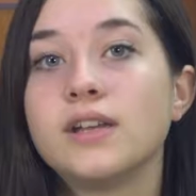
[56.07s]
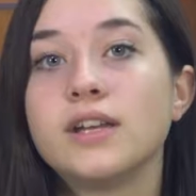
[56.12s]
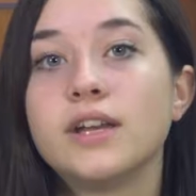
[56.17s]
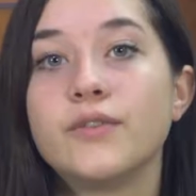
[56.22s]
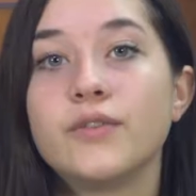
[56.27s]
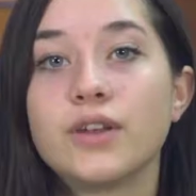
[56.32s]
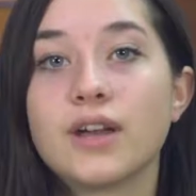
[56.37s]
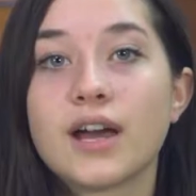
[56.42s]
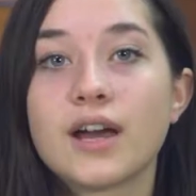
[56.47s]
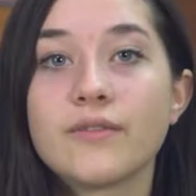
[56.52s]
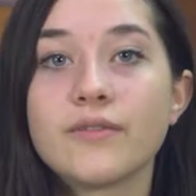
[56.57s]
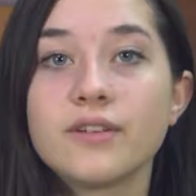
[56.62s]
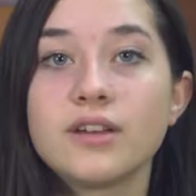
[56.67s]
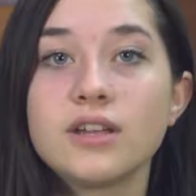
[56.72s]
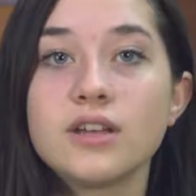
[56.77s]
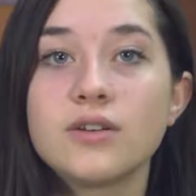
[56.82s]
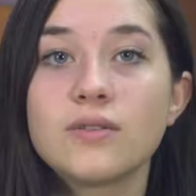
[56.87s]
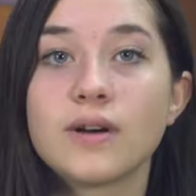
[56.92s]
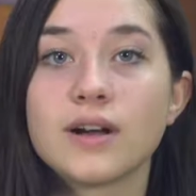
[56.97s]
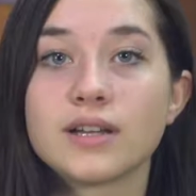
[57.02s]
If you have
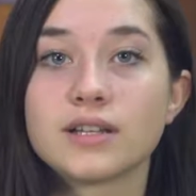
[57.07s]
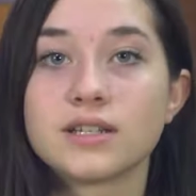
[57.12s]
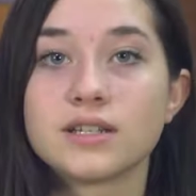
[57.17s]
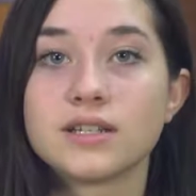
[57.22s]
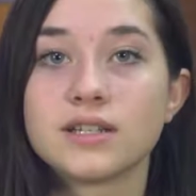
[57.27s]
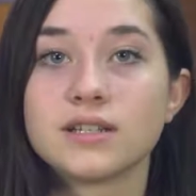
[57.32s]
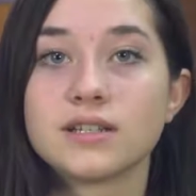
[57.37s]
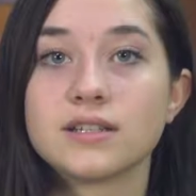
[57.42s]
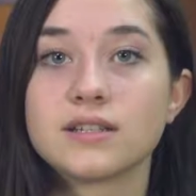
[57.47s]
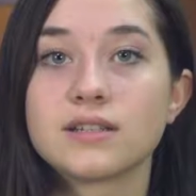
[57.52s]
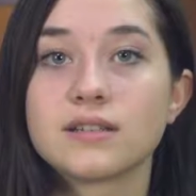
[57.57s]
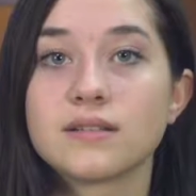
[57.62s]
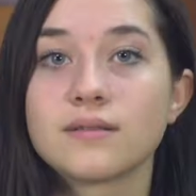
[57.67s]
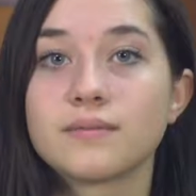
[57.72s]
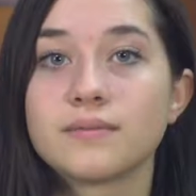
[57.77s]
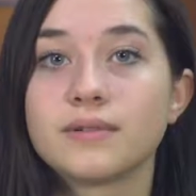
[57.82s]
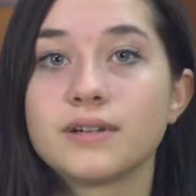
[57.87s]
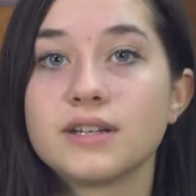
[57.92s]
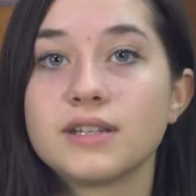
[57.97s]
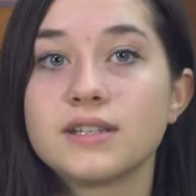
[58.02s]
any questions,
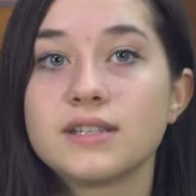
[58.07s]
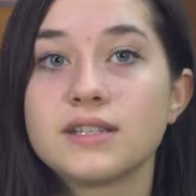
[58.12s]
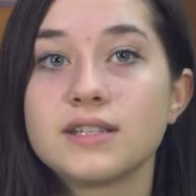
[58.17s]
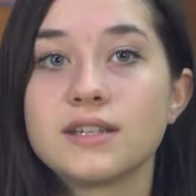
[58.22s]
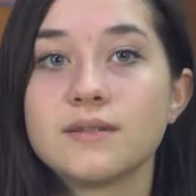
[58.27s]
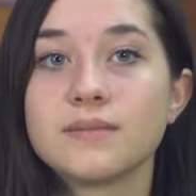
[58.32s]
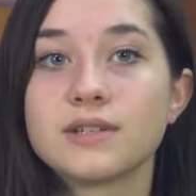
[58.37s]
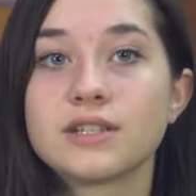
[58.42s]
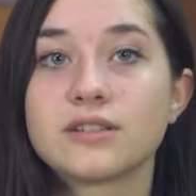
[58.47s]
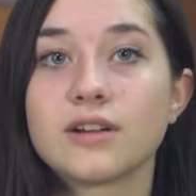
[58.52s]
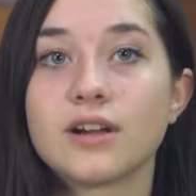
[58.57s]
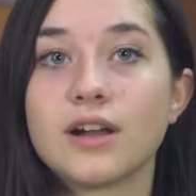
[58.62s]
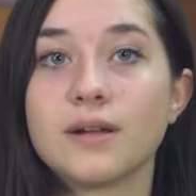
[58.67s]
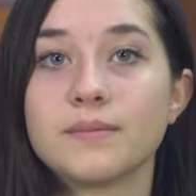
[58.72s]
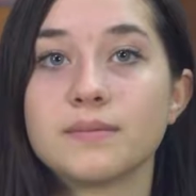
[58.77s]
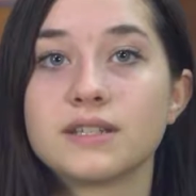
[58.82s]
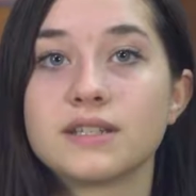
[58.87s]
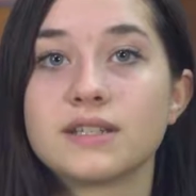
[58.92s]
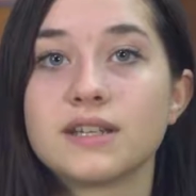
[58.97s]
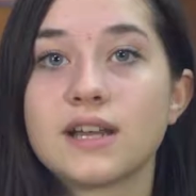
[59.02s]
please see Mr.
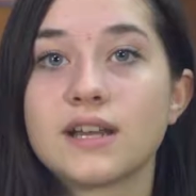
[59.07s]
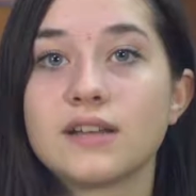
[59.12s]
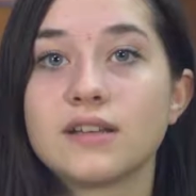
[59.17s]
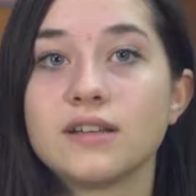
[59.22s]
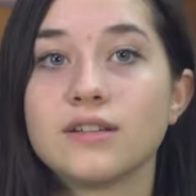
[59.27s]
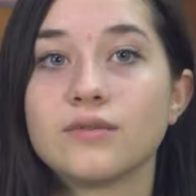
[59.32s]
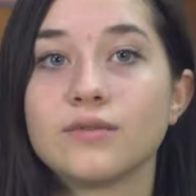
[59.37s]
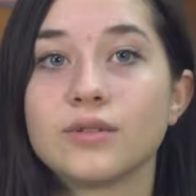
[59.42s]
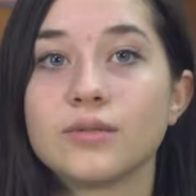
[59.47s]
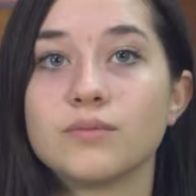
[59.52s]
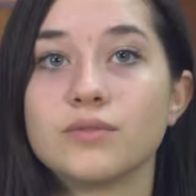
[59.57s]
Umstead in room